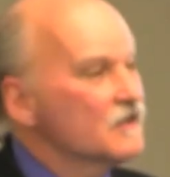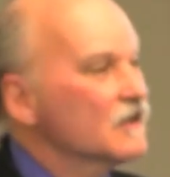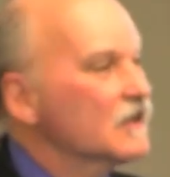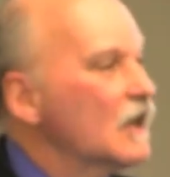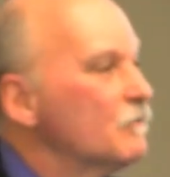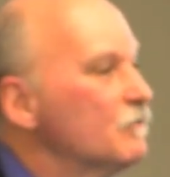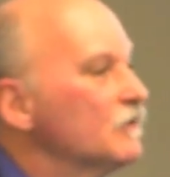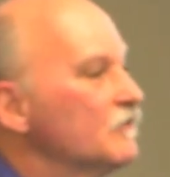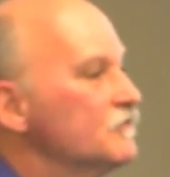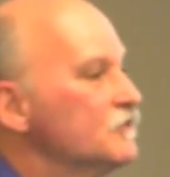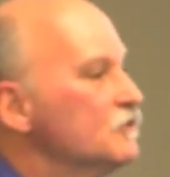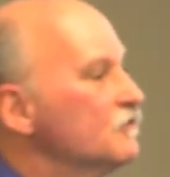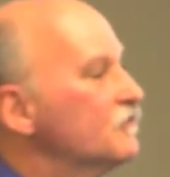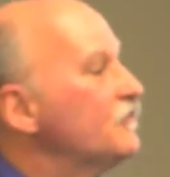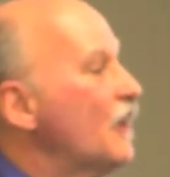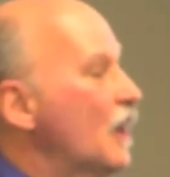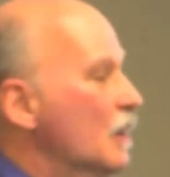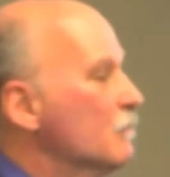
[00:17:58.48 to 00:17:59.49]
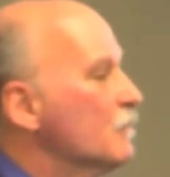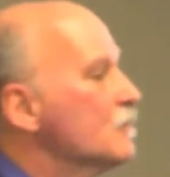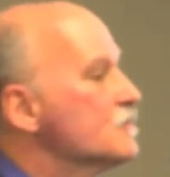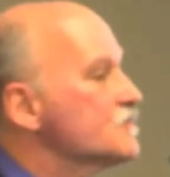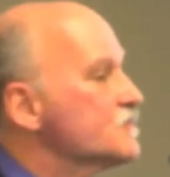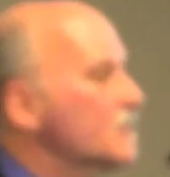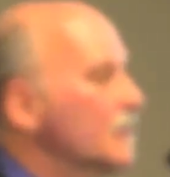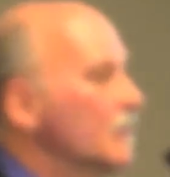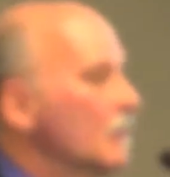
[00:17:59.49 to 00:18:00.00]
the couple of new
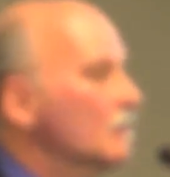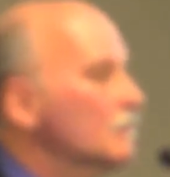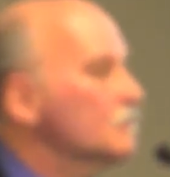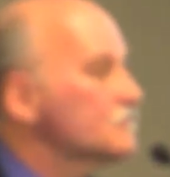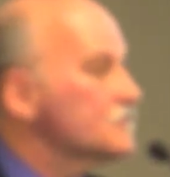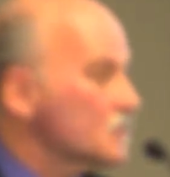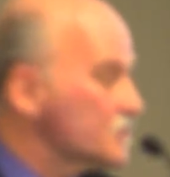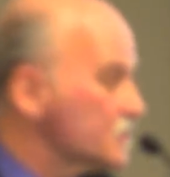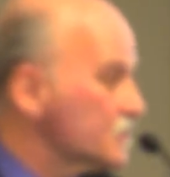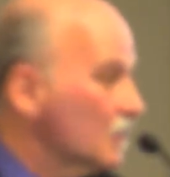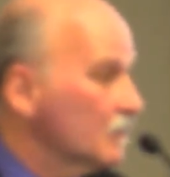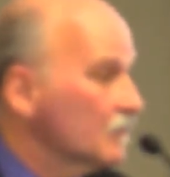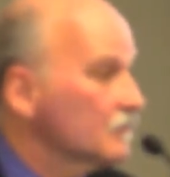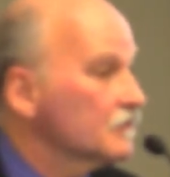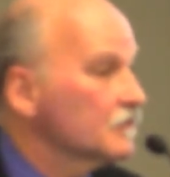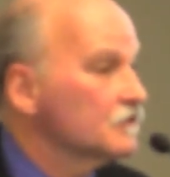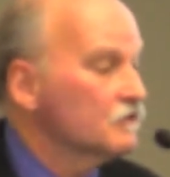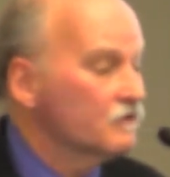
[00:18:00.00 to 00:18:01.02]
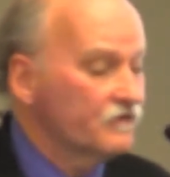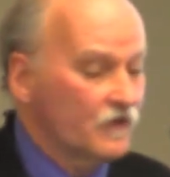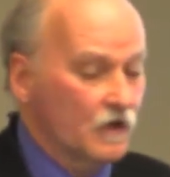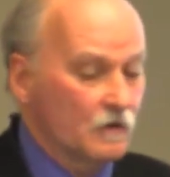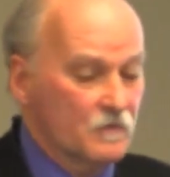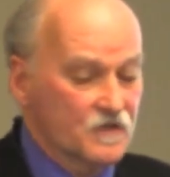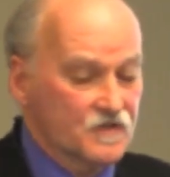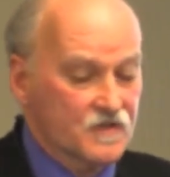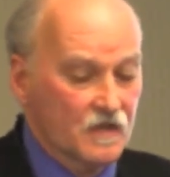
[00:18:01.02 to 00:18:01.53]
farmers there who've just started a new
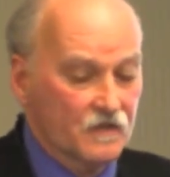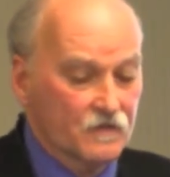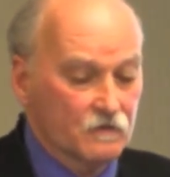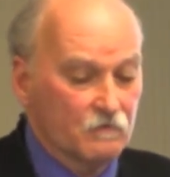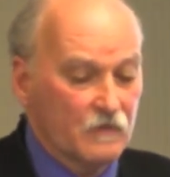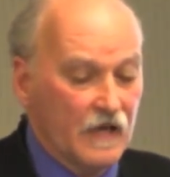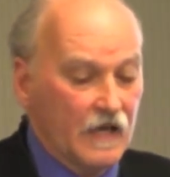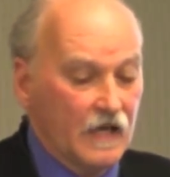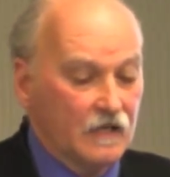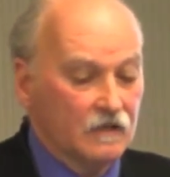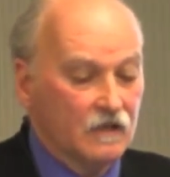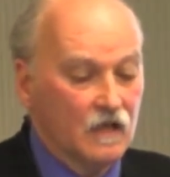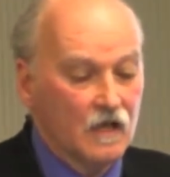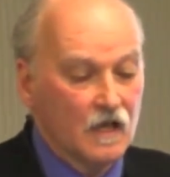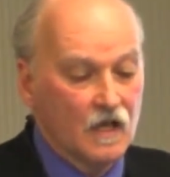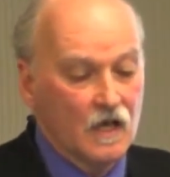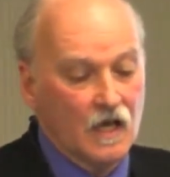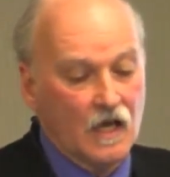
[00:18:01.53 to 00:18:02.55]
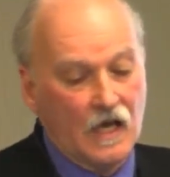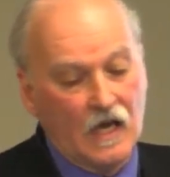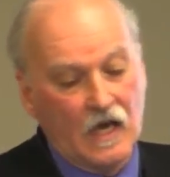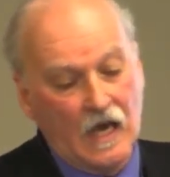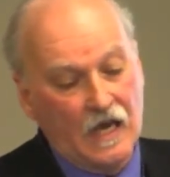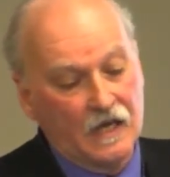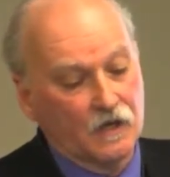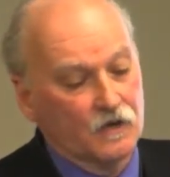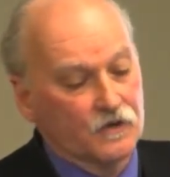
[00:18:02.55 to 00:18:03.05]
farm in southern Maine.
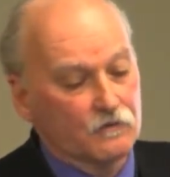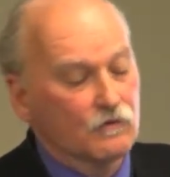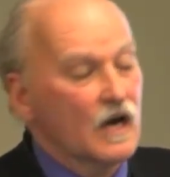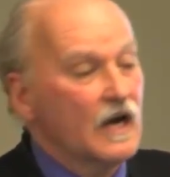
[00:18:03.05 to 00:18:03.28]
And on the